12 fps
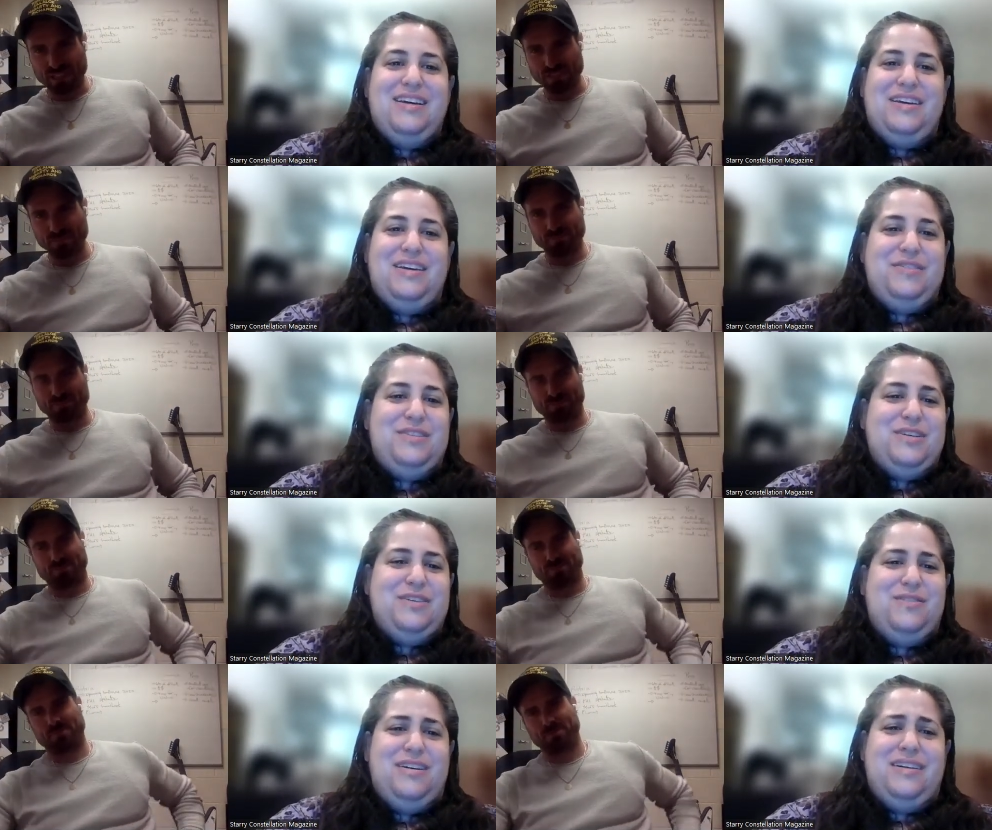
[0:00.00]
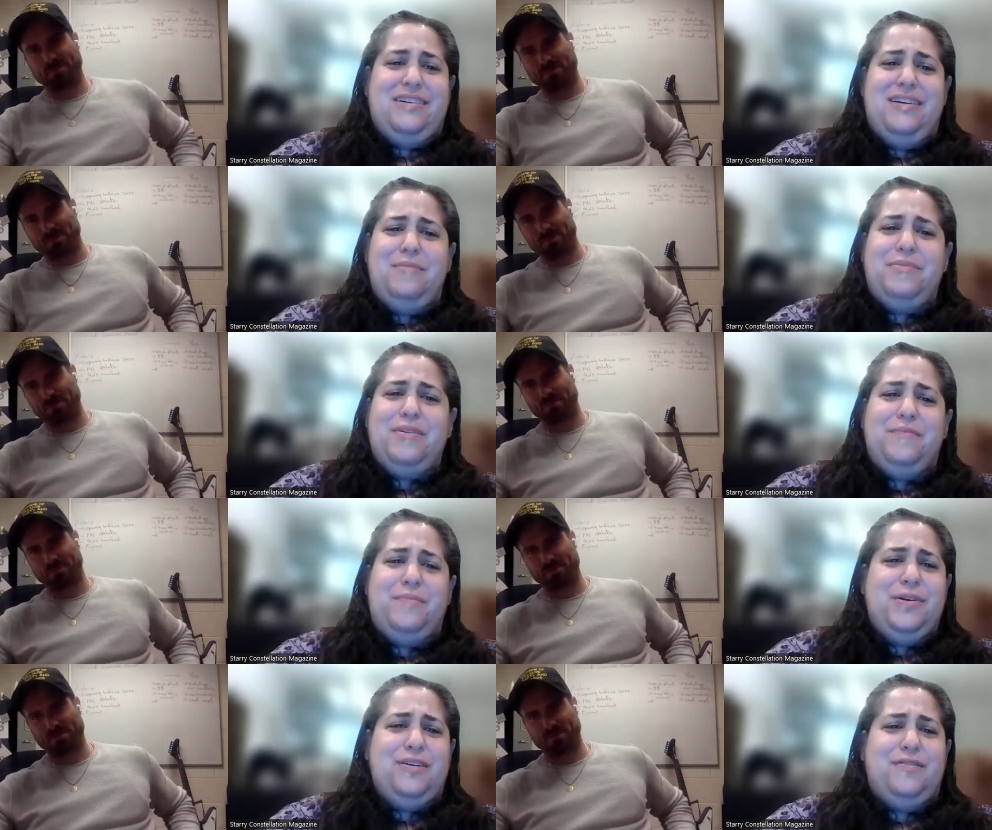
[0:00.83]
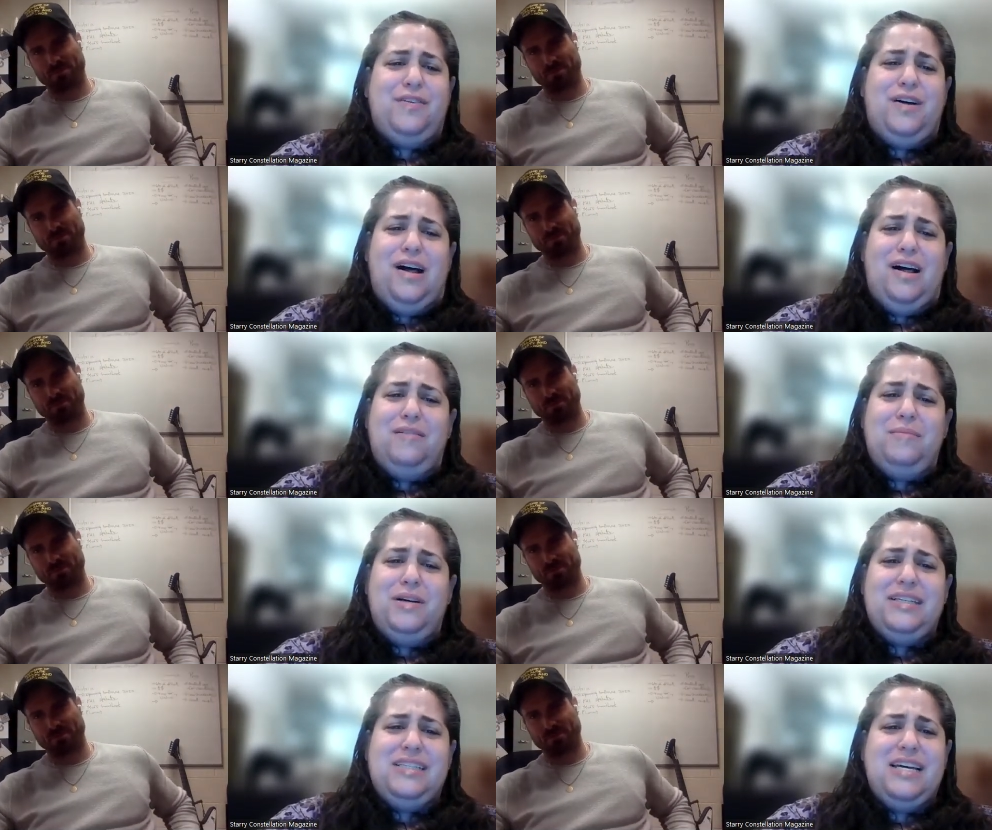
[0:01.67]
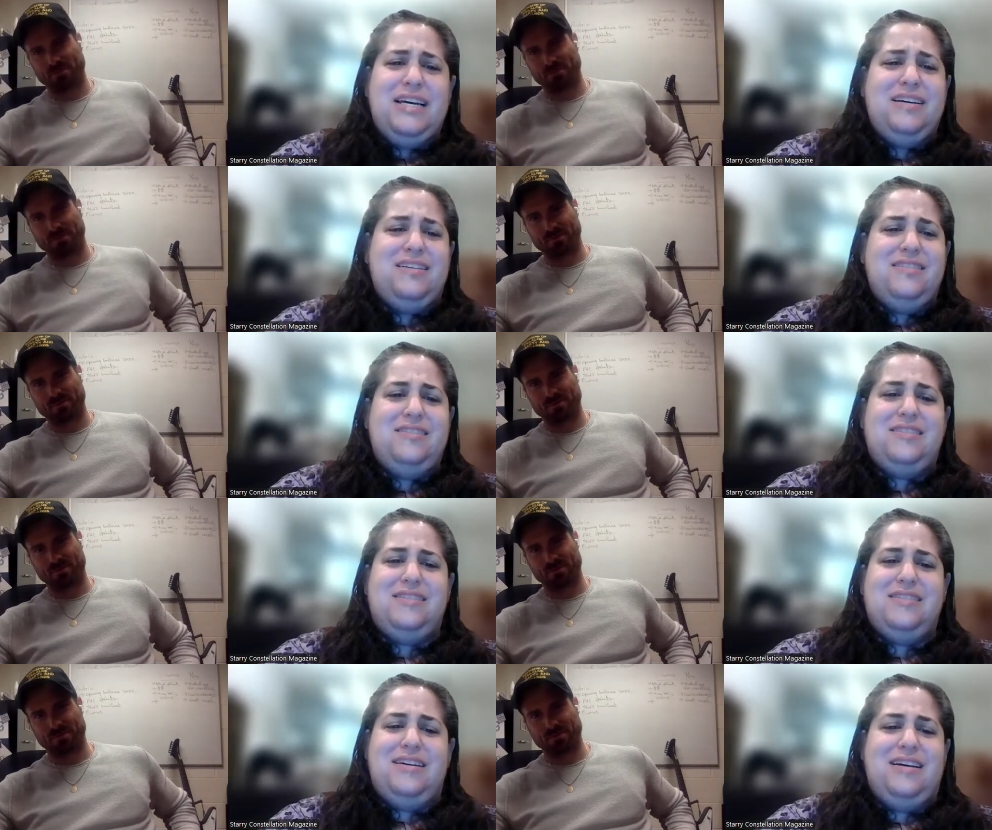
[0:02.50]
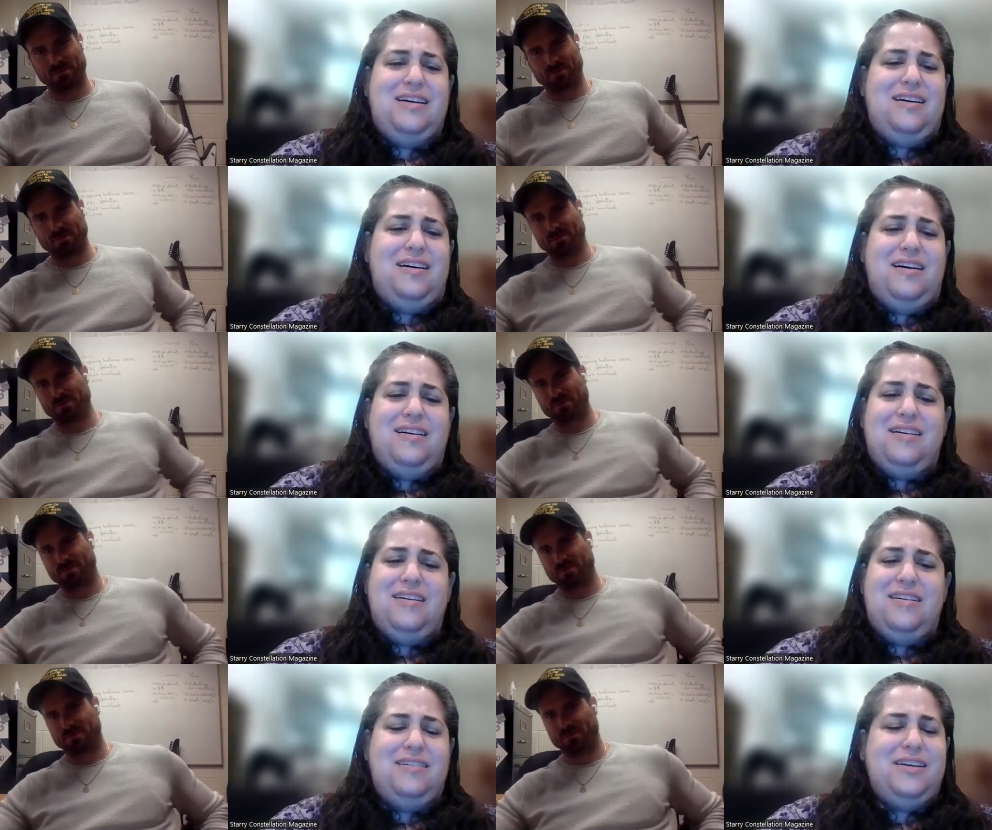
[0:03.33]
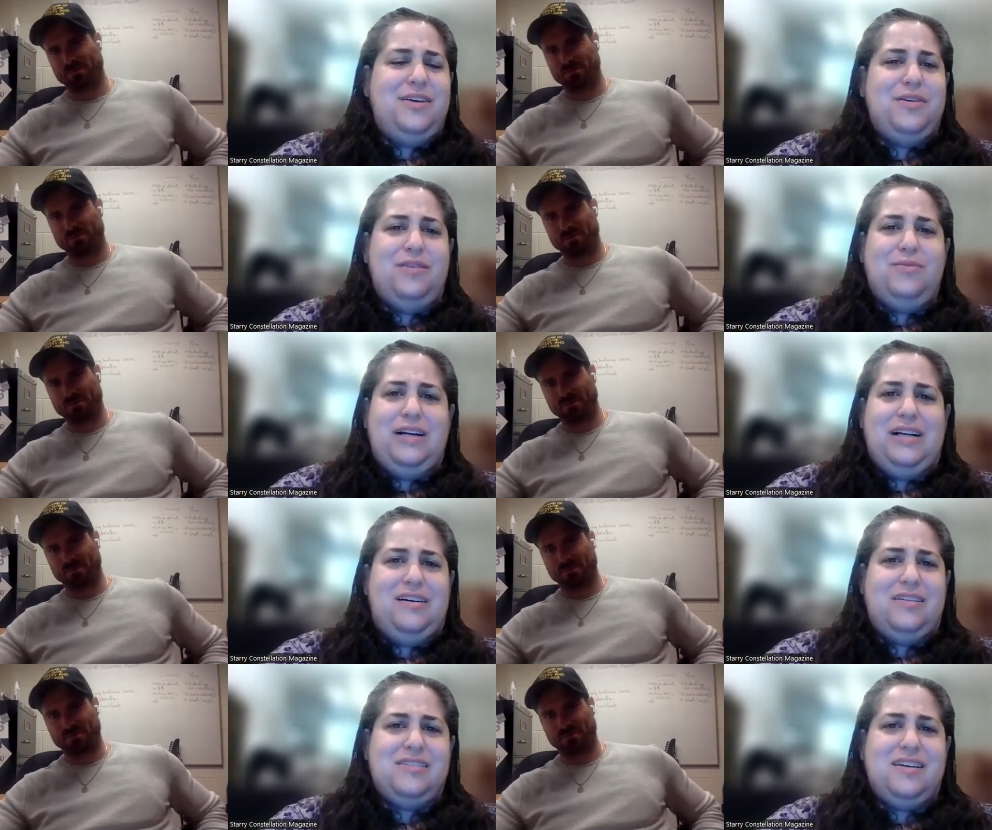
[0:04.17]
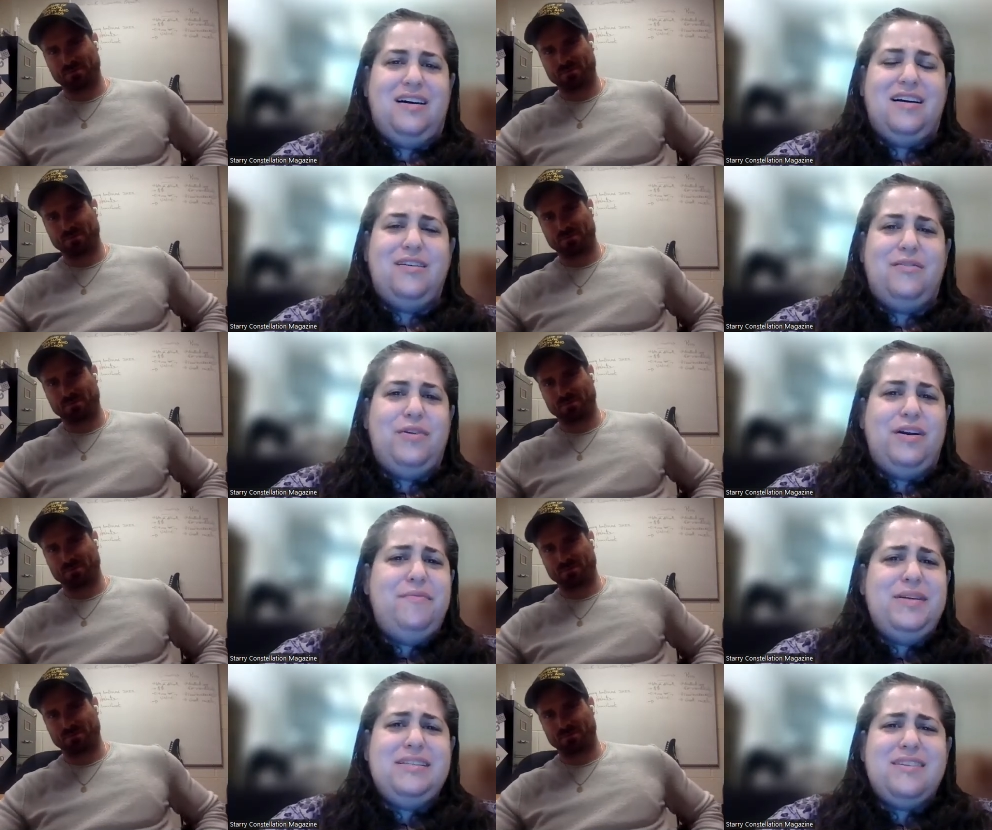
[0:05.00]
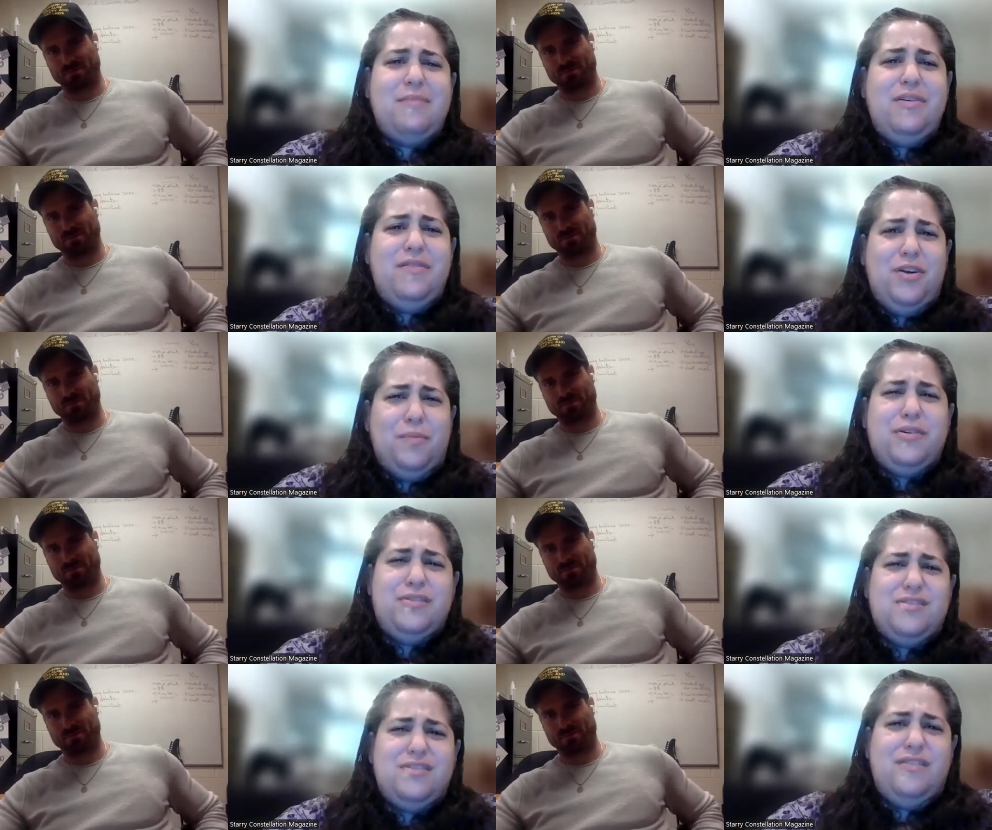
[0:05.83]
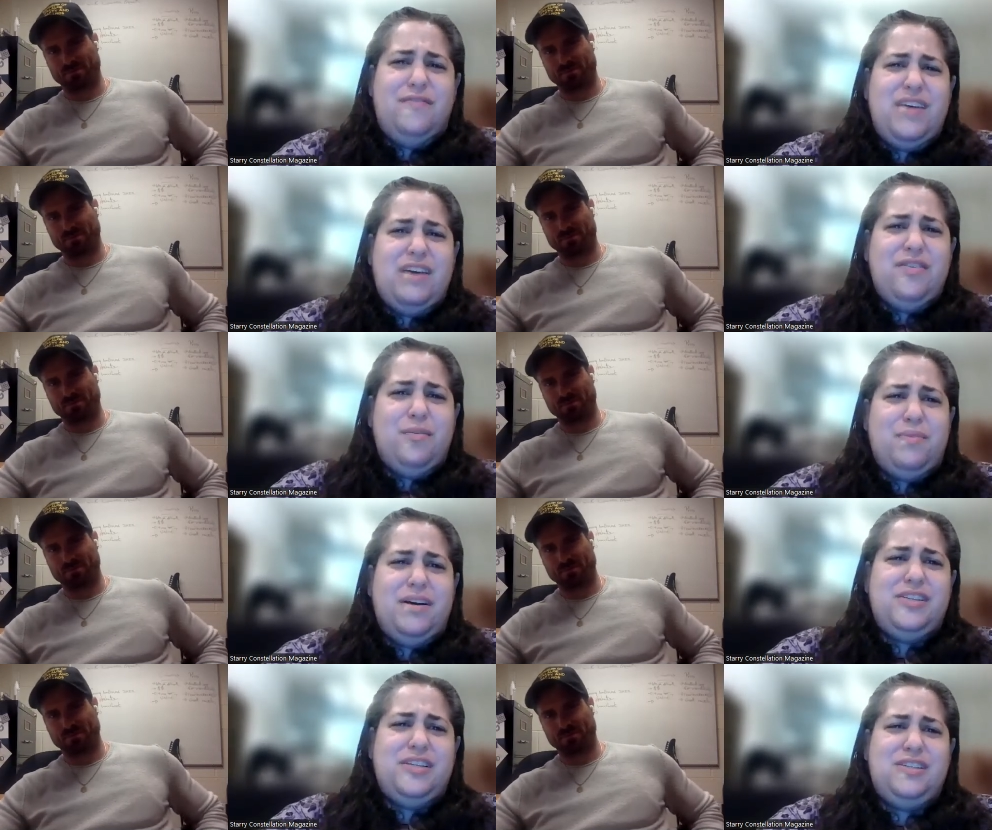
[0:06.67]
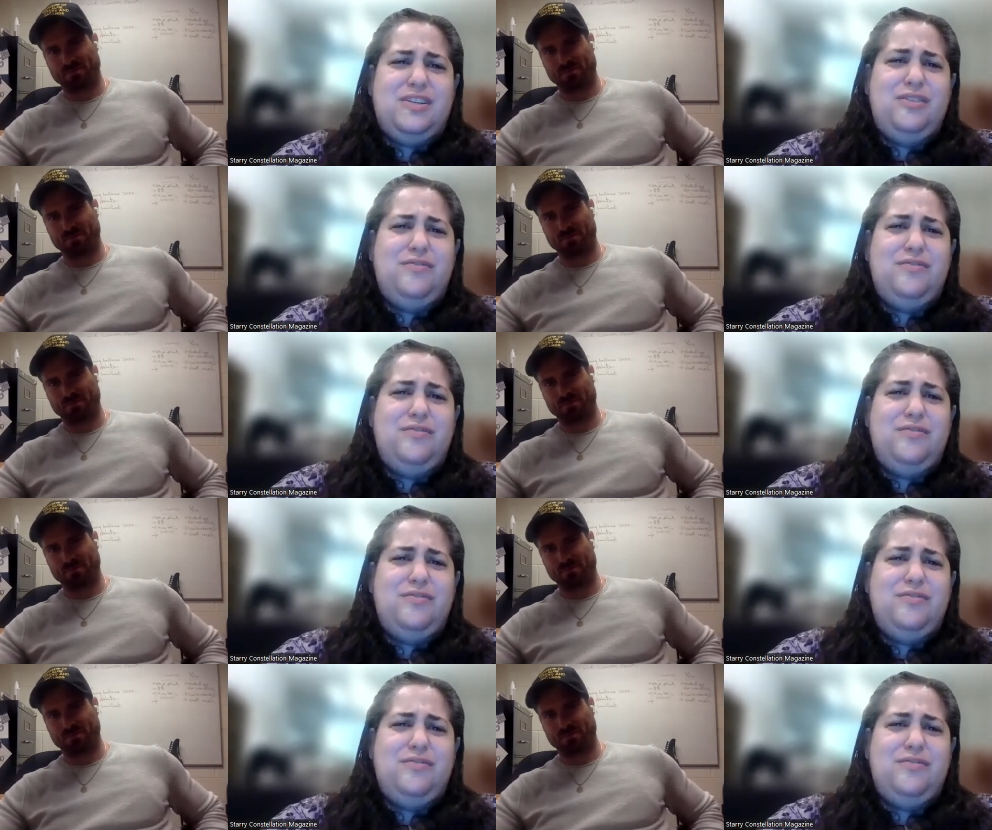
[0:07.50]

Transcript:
Speaker 1: You do a number of beautiful Hallmark tales. Oh, you were on When Calls the Heart. What have been some of your personal favorite projects